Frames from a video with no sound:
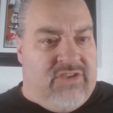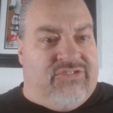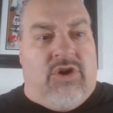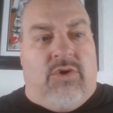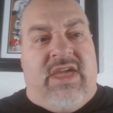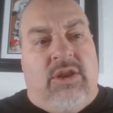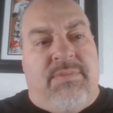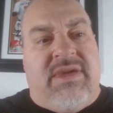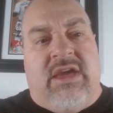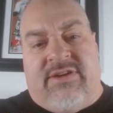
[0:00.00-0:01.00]
So it'll
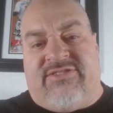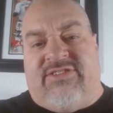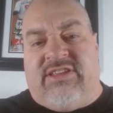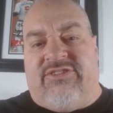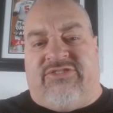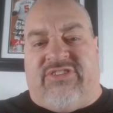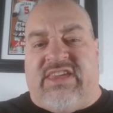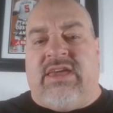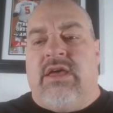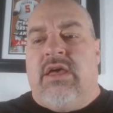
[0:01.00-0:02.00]
be interesting to
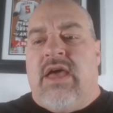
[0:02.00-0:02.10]
see